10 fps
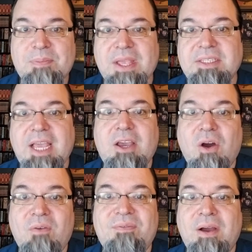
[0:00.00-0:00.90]
is a
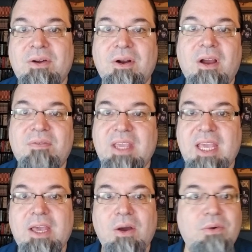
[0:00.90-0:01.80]
co-founder of
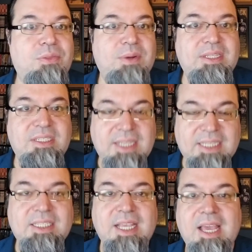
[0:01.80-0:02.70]
Qihoo
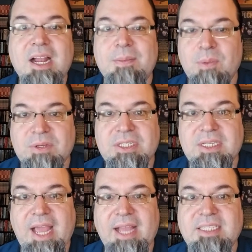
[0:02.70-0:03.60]
360, which is
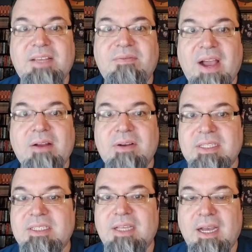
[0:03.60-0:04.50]
an antivirus.